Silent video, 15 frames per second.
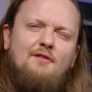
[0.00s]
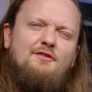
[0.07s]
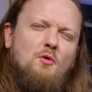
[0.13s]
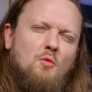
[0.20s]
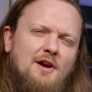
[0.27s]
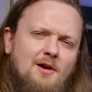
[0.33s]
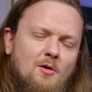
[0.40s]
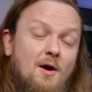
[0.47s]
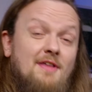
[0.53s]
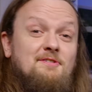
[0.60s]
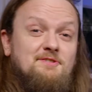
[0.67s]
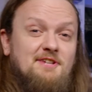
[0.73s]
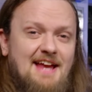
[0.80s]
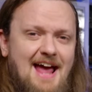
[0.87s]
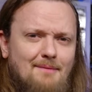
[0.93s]
Now, if you're wondering why
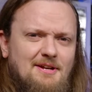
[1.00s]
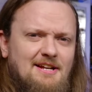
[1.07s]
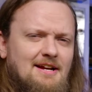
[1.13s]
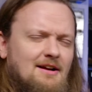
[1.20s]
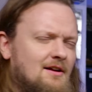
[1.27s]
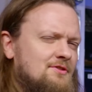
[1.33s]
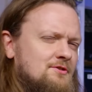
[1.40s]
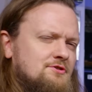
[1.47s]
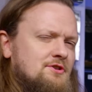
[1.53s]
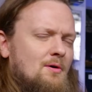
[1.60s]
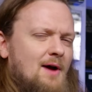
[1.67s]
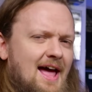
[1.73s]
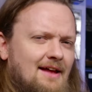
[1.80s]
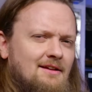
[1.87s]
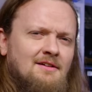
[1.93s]
there's a cabinet here and there's no
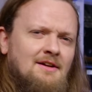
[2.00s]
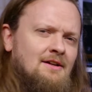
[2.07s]
head,